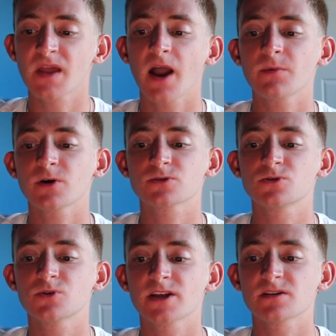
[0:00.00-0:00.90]
And we also
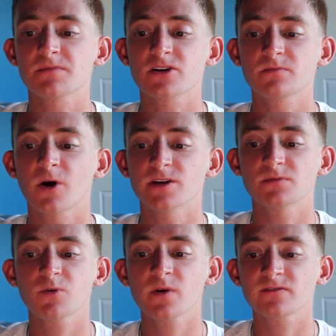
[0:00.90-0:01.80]
do get some third-party
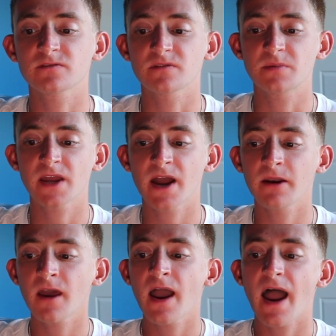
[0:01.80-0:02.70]
support for VPN.